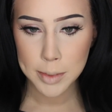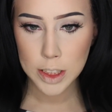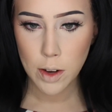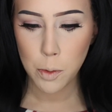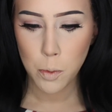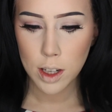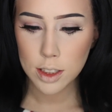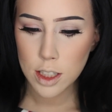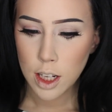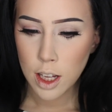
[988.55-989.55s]
So I
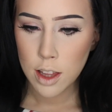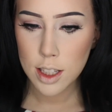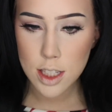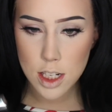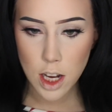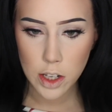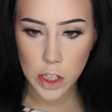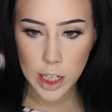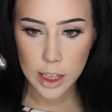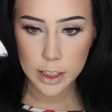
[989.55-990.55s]
want the
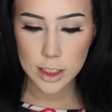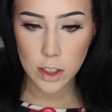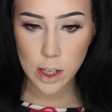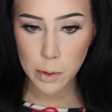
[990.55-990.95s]
stunner in this look.